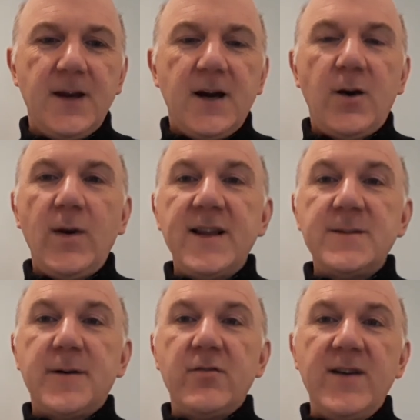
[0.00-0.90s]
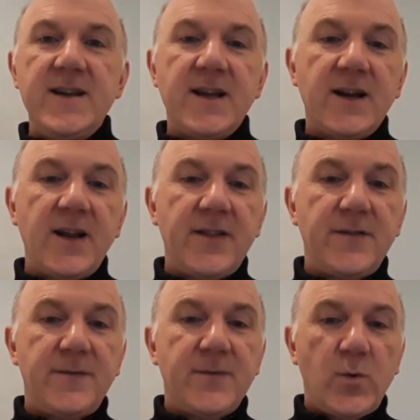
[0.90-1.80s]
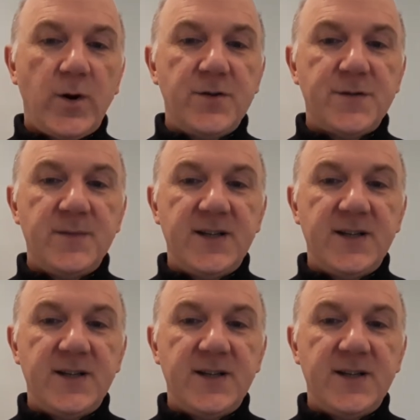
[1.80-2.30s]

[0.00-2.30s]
I will end by reading another quote from